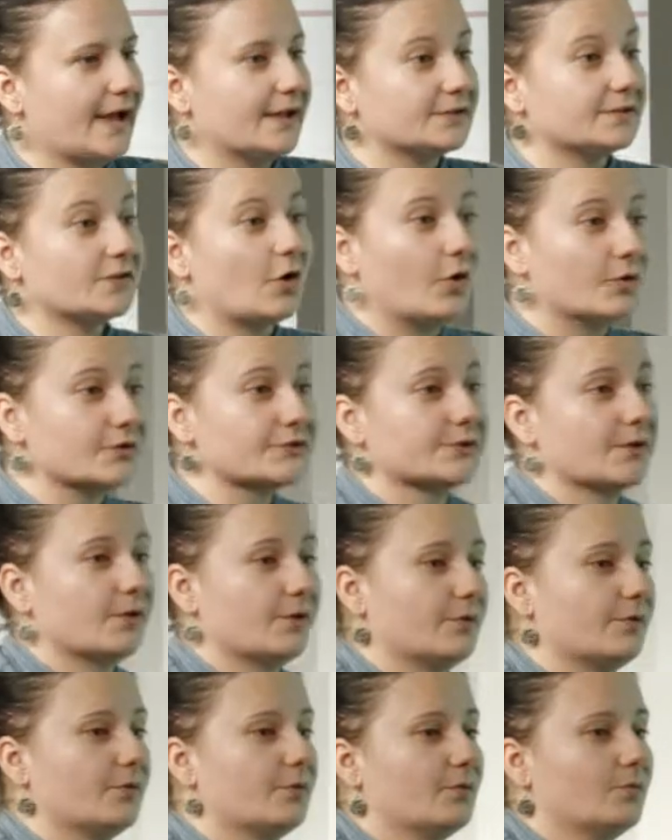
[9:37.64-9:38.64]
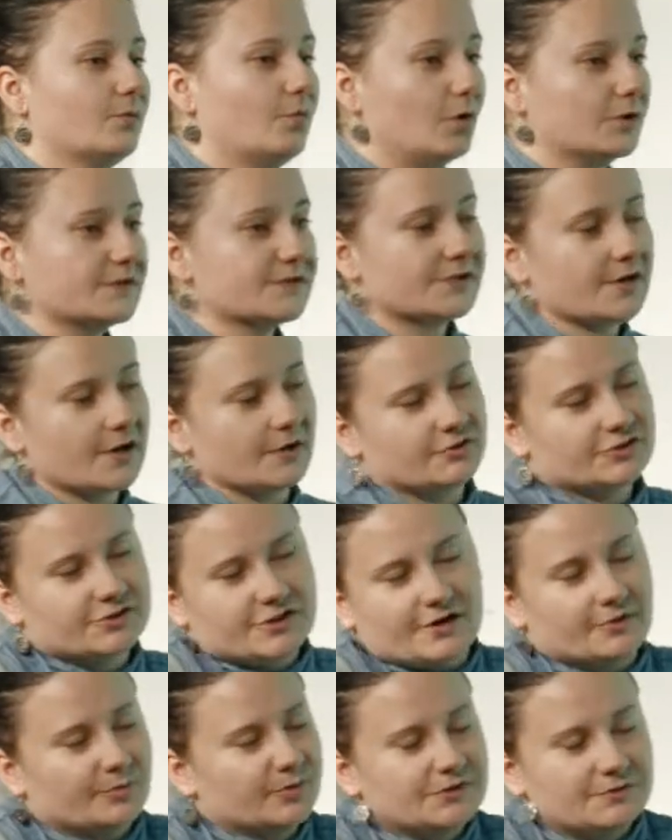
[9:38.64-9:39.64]
and also once
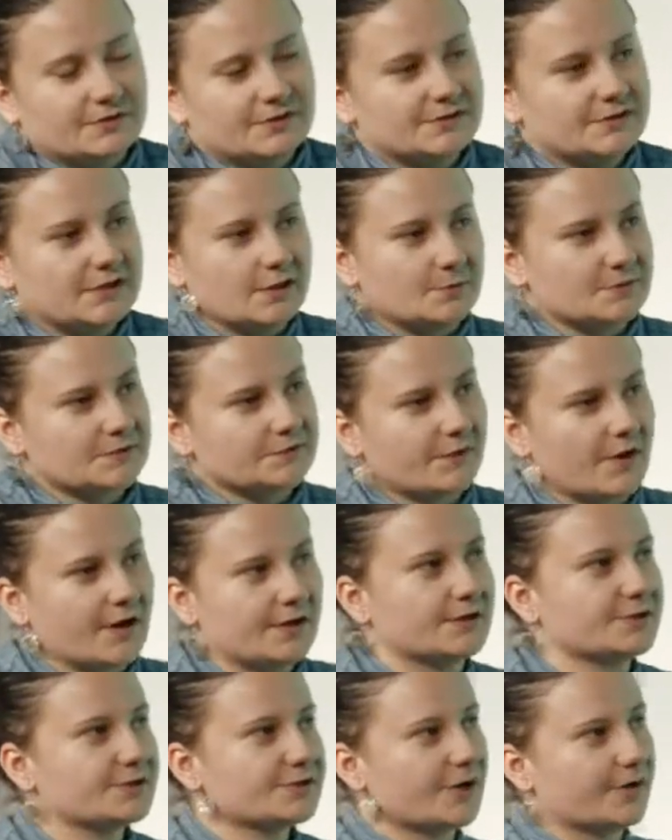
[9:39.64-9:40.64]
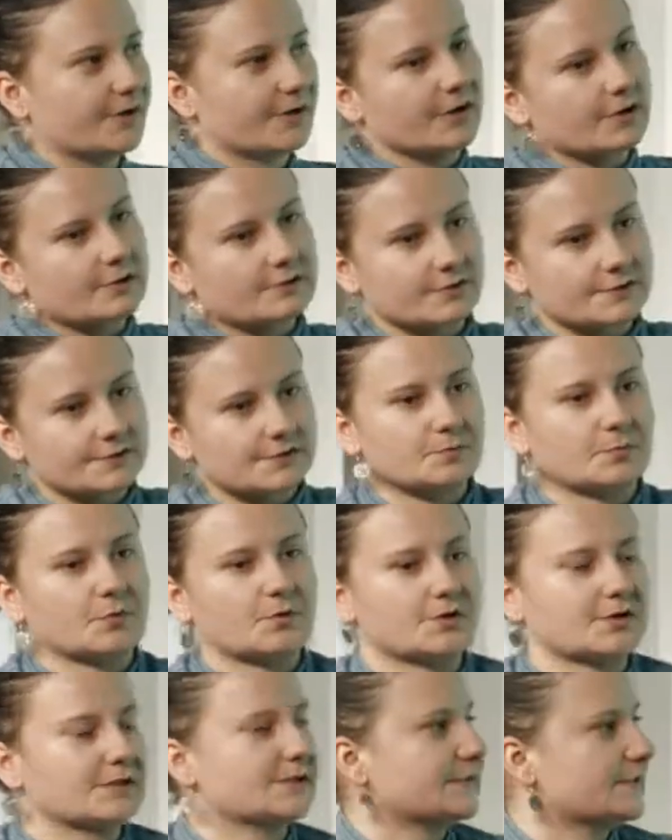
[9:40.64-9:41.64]
sharing between the team is fine, sharing across the
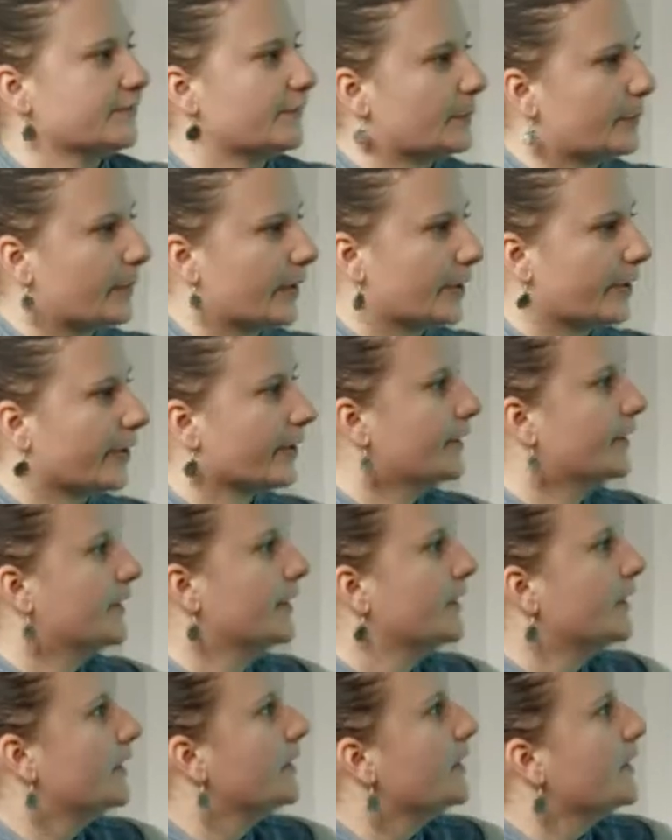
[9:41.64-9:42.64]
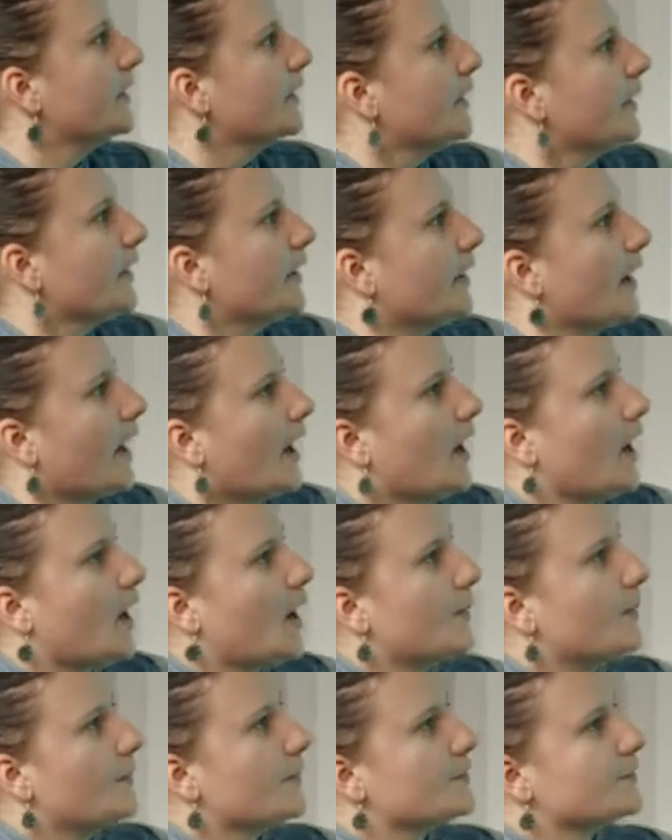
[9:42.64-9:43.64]
board is even better.
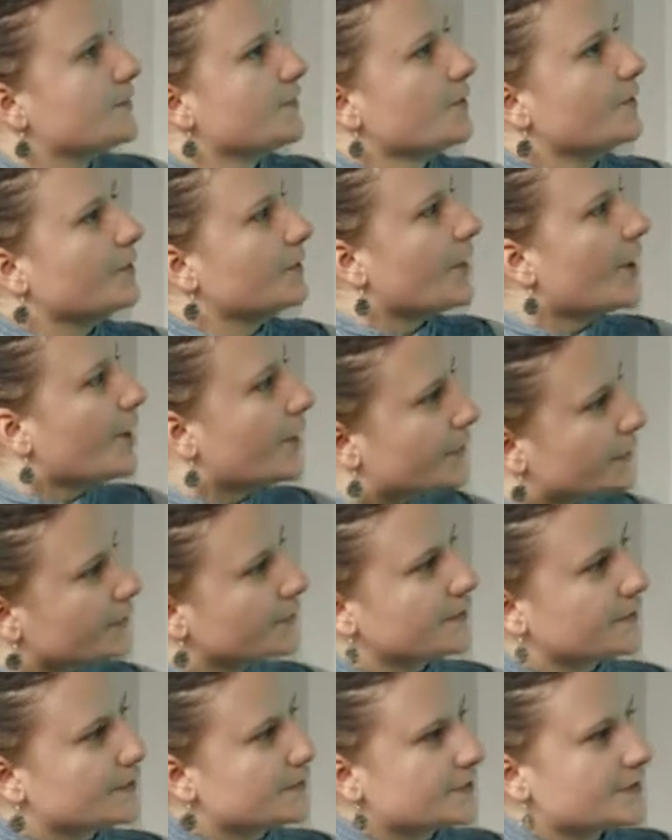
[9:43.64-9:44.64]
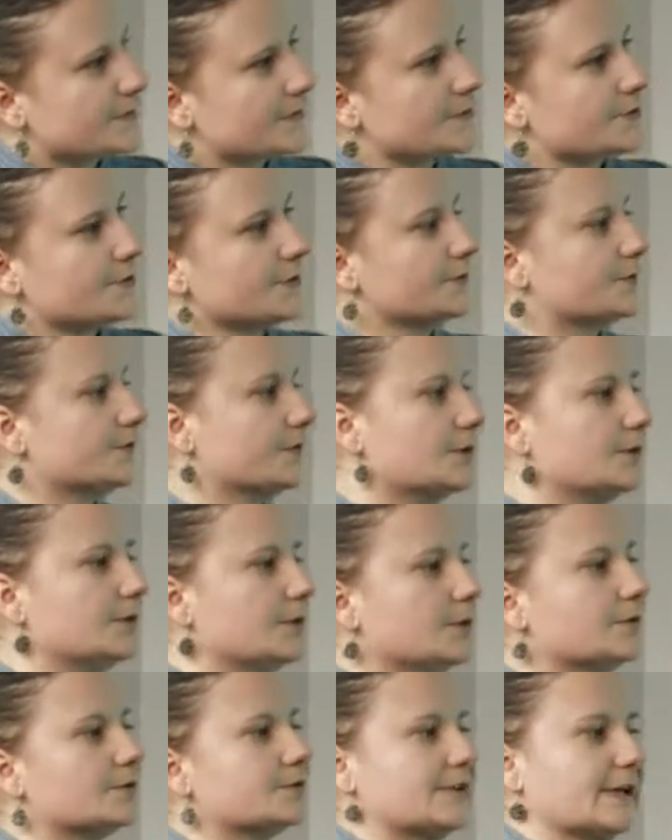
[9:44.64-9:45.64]
So through the transition to the
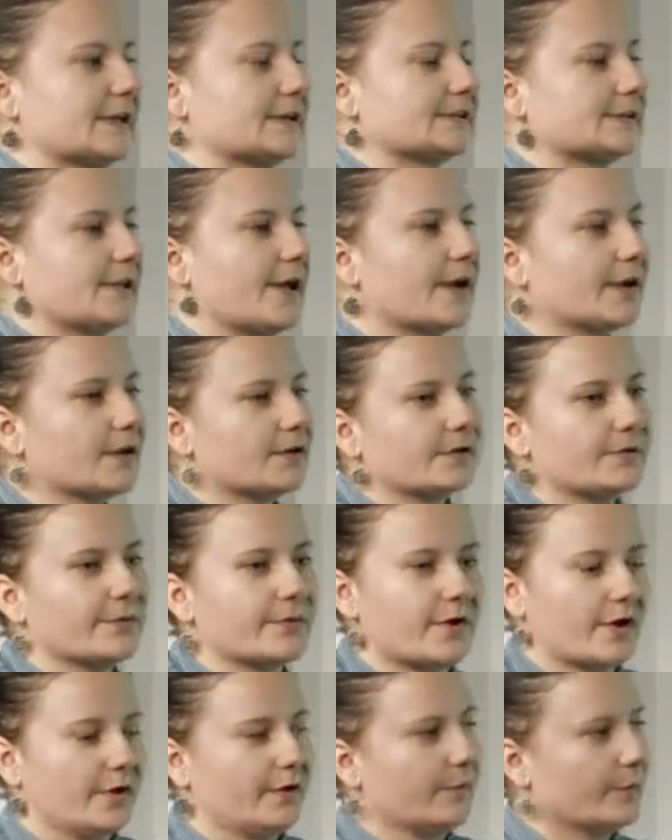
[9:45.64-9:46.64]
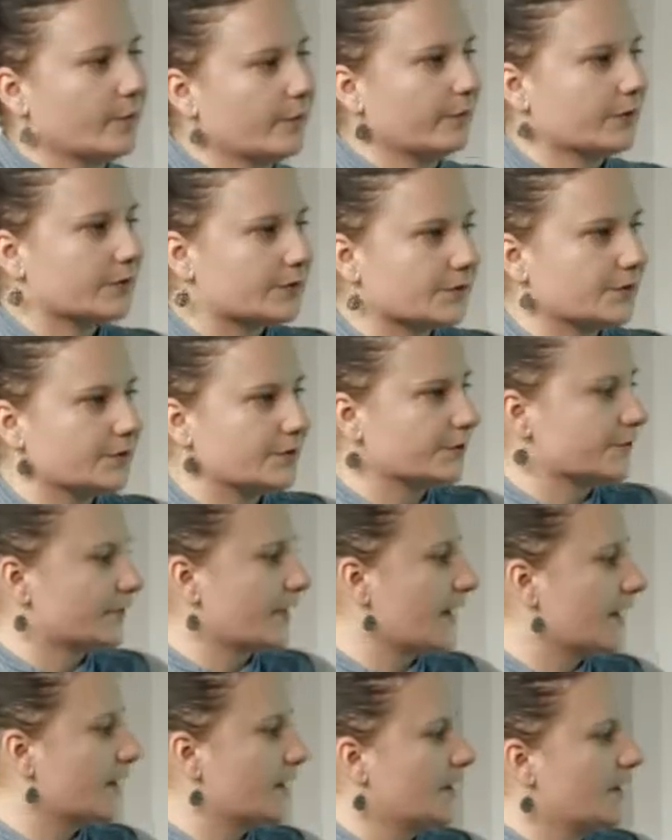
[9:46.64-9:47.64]
new tech stack, we're kind of moving to a new
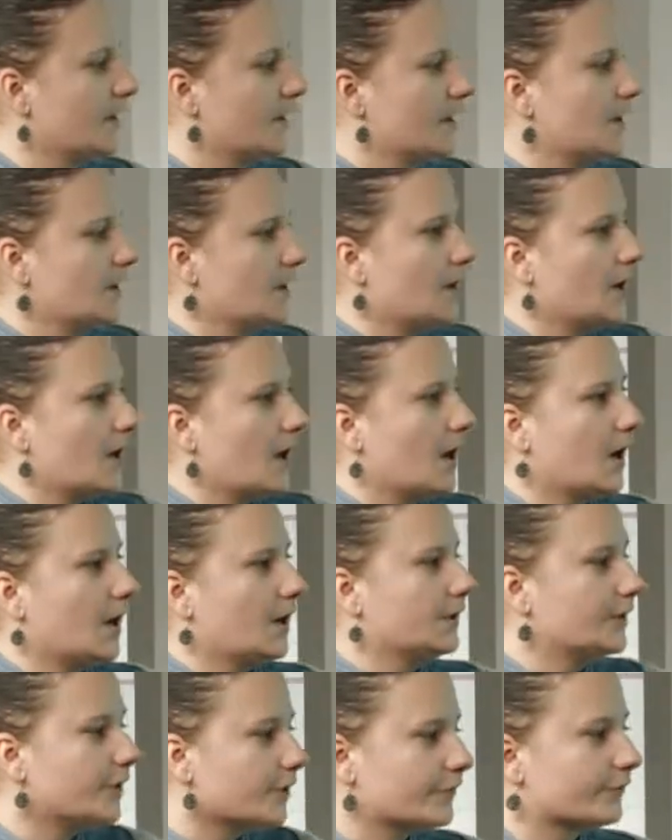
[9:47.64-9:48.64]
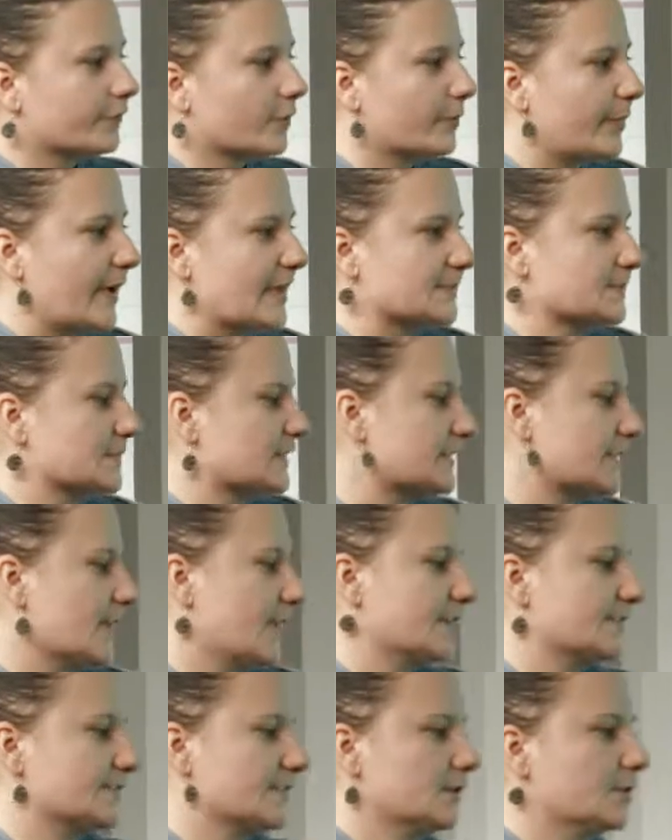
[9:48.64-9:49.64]
stack, learn from past
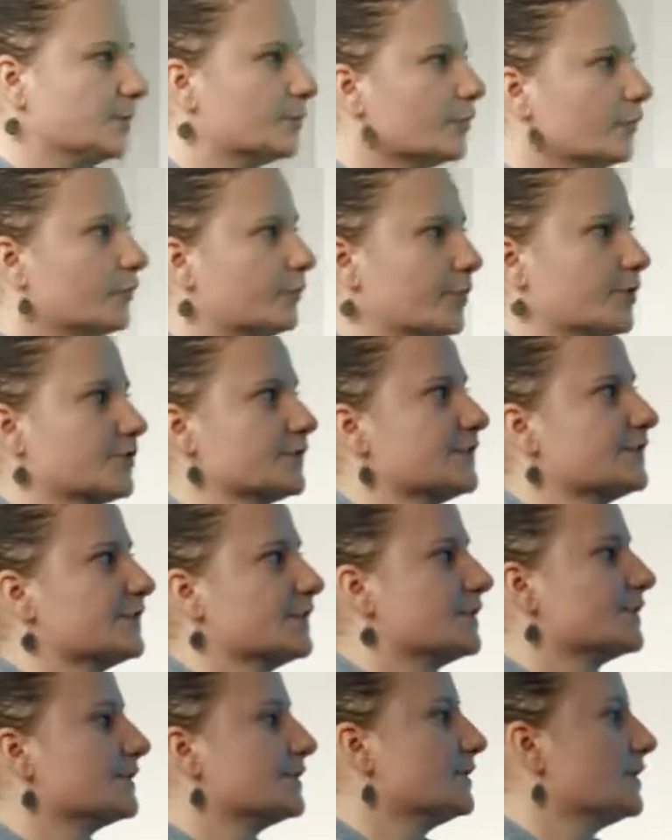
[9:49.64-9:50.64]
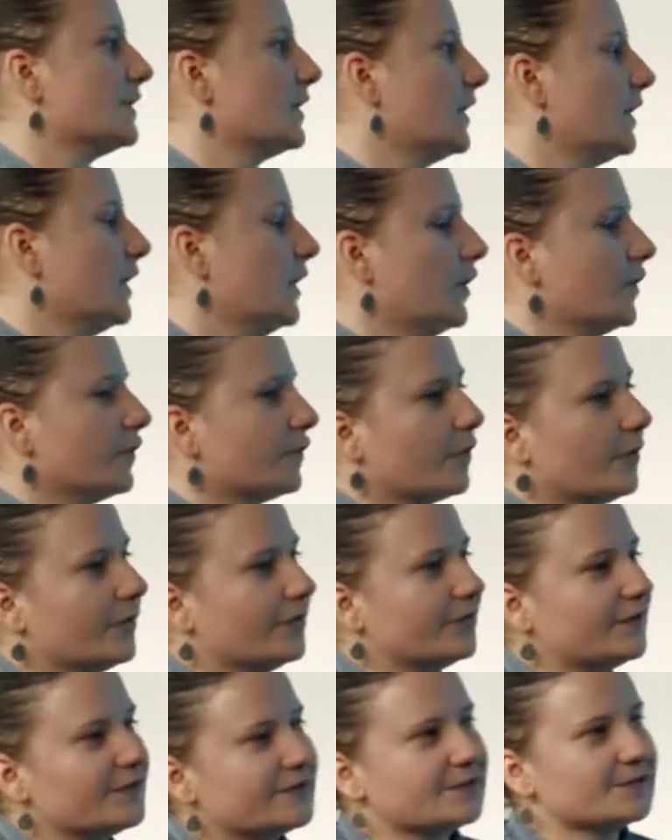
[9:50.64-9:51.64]
mistakes and improve processes.
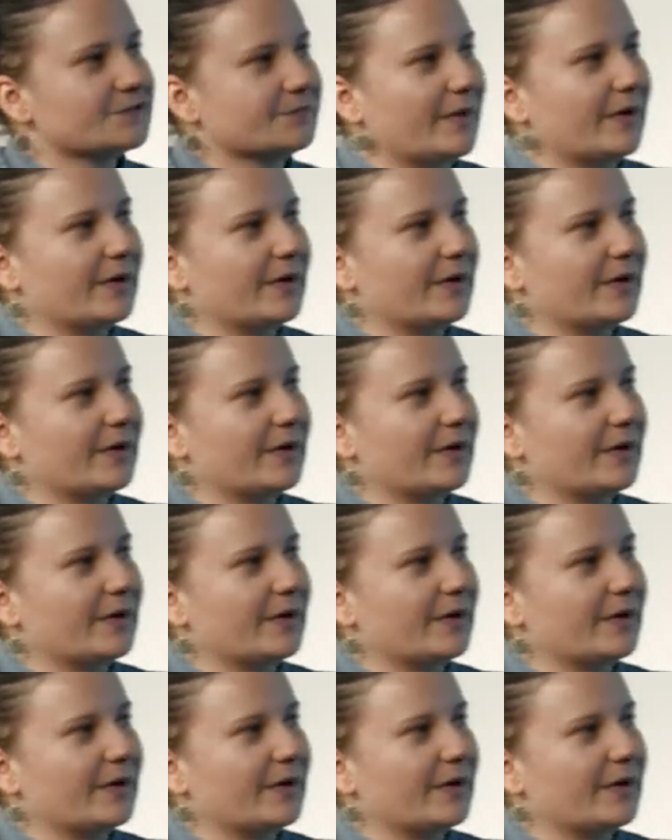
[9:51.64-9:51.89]
So this is